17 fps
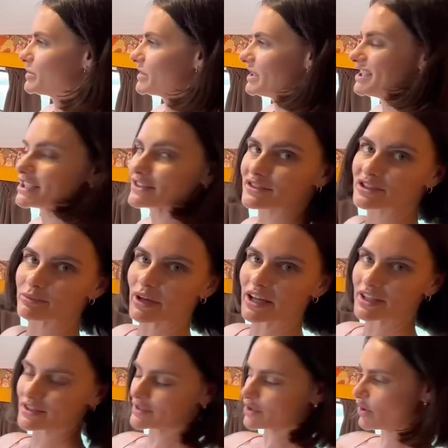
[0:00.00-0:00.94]
plenty of
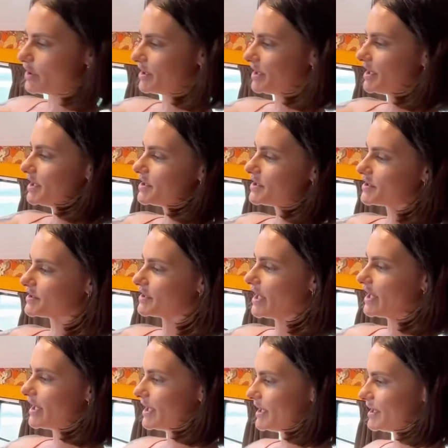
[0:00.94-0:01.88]
space on each
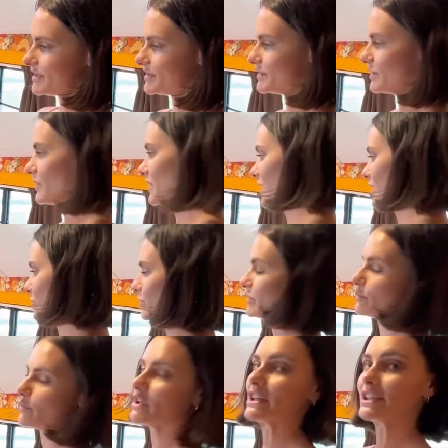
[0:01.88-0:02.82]
side so that
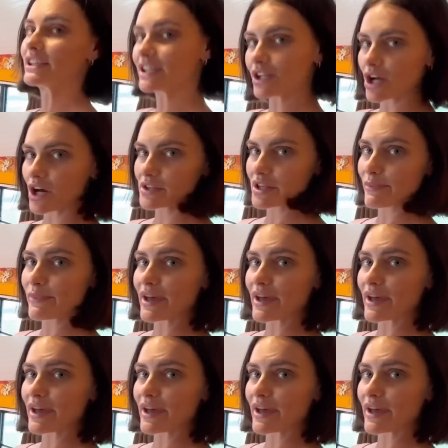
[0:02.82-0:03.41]
when we get on the